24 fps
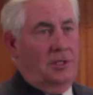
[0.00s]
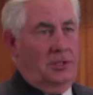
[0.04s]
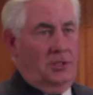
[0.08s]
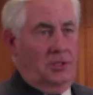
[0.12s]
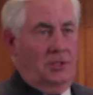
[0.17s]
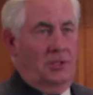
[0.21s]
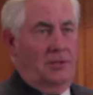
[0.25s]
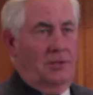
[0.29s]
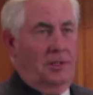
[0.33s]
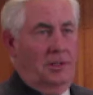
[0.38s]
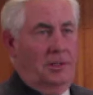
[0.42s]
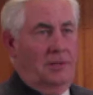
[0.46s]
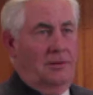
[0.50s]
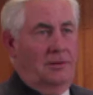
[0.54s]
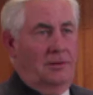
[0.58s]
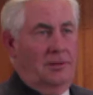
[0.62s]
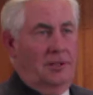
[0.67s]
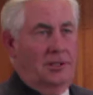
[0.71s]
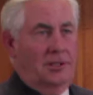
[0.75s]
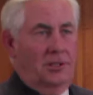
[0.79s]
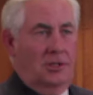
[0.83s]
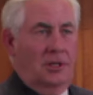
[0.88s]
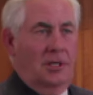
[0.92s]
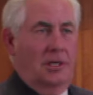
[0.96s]
is the,
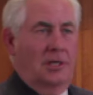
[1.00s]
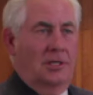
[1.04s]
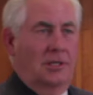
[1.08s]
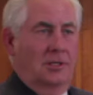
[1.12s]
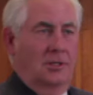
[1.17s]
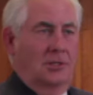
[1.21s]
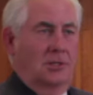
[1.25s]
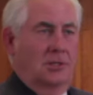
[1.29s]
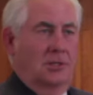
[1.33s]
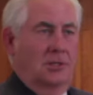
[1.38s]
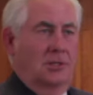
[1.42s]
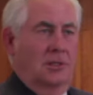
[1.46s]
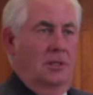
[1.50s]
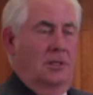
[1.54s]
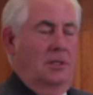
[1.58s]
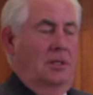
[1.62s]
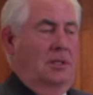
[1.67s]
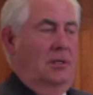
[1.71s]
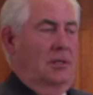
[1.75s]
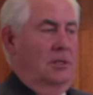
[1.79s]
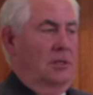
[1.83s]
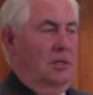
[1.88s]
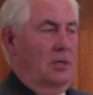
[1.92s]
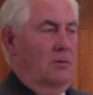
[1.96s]
is the kids.
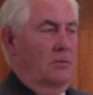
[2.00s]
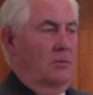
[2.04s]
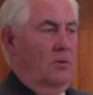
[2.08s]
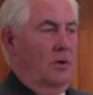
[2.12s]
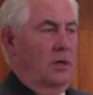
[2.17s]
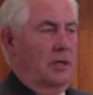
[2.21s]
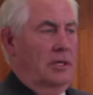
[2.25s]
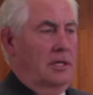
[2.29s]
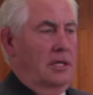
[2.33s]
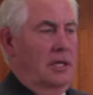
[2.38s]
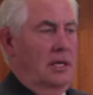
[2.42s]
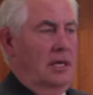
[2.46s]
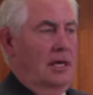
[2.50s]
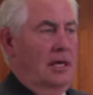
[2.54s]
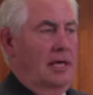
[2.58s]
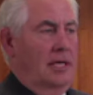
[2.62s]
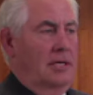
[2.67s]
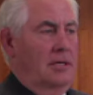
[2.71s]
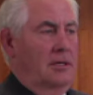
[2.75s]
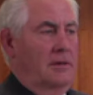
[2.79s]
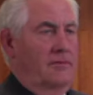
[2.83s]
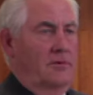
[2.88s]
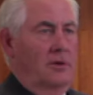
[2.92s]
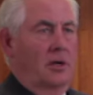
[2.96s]
And what
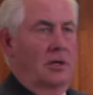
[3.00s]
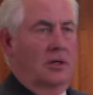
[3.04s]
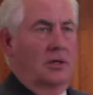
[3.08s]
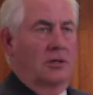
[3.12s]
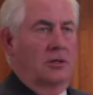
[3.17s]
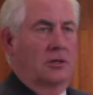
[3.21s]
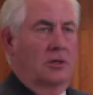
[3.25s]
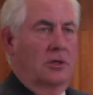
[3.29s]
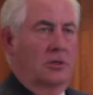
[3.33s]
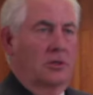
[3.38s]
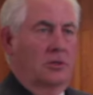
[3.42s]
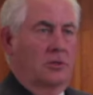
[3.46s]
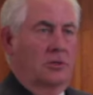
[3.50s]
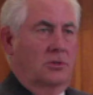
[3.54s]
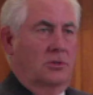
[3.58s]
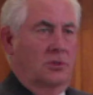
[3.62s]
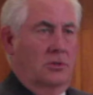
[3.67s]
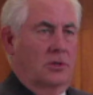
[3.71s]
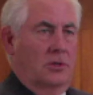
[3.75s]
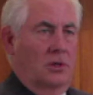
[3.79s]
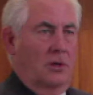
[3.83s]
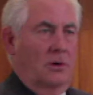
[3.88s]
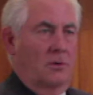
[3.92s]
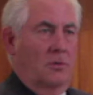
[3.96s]
kind of young adults
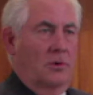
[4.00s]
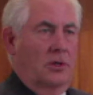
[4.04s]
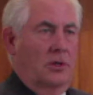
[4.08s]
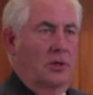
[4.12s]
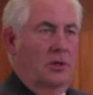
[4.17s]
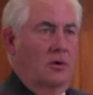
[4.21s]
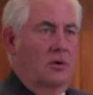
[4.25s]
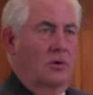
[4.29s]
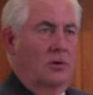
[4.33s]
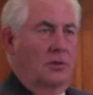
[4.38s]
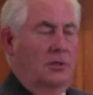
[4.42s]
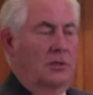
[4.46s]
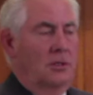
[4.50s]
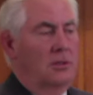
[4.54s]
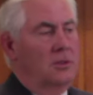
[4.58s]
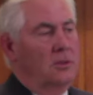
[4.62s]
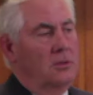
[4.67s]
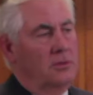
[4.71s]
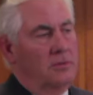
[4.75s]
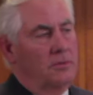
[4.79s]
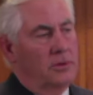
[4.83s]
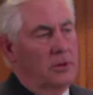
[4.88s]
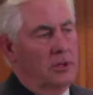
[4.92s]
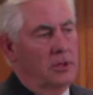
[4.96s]
are we going
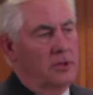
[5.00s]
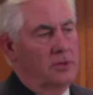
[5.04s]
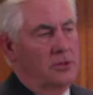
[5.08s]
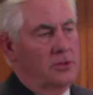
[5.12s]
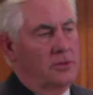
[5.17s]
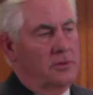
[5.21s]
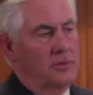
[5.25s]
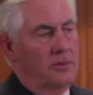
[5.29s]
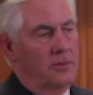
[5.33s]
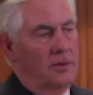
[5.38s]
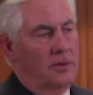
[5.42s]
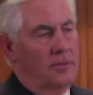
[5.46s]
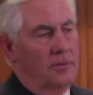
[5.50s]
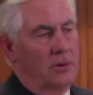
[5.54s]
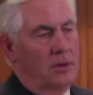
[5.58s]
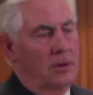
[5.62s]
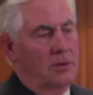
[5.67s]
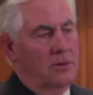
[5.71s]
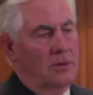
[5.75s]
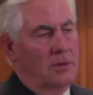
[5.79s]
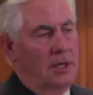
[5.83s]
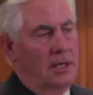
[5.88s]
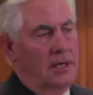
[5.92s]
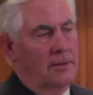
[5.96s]
to produce from the
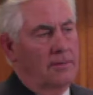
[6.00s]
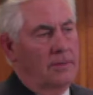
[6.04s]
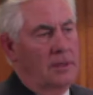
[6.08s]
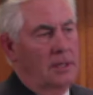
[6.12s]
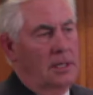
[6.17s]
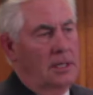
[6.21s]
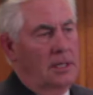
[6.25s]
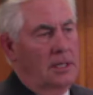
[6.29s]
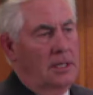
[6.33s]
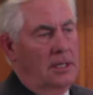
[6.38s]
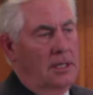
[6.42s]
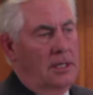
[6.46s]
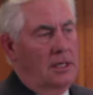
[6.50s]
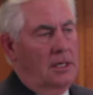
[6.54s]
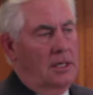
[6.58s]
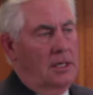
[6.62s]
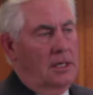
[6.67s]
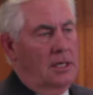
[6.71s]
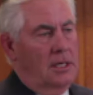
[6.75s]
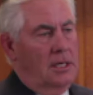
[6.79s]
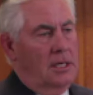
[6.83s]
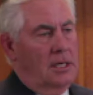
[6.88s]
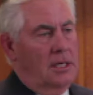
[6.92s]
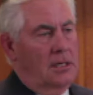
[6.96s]
program?
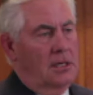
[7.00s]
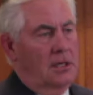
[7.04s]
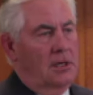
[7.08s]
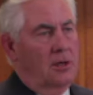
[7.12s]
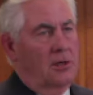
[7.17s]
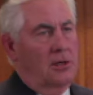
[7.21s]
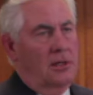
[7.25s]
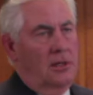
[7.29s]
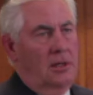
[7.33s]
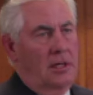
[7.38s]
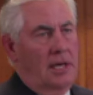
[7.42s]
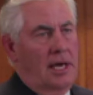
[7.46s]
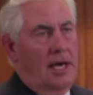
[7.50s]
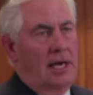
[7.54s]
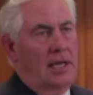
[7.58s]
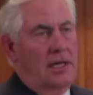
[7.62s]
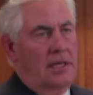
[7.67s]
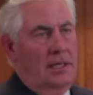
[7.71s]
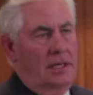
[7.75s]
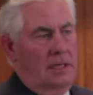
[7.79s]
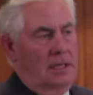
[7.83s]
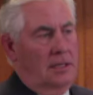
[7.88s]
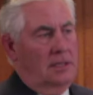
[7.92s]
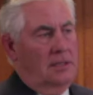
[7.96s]
And clearly that,
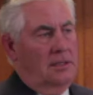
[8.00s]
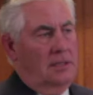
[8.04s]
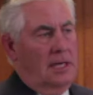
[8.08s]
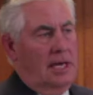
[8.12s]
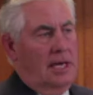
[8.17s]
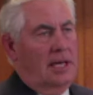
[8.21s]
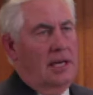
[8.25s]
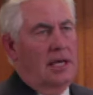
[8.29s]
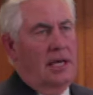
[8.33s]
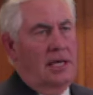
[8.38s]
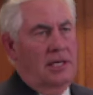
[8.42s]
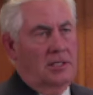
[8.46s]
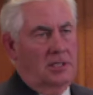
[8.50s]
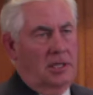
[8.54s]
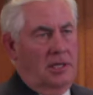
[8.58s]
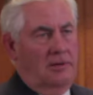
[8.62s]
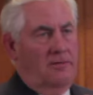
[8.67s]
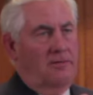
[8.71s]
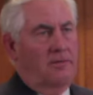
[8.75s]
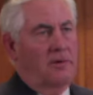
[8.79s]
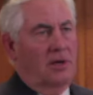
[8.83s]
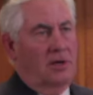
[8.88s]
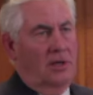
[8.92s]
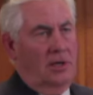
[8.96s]
that has a
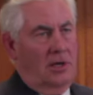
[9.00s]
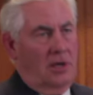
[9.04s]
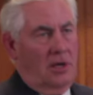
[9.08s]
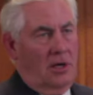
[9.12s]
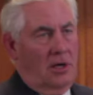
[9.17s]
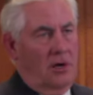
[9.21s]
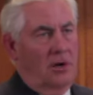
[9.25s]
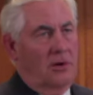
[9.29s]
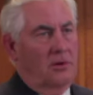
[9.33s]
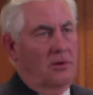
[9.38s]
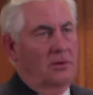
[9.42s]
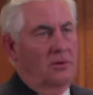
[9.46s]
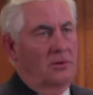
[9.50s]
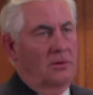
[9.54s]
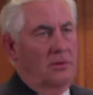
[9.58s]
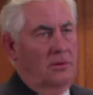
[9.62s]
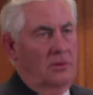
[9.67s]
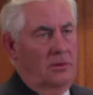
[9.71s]
very long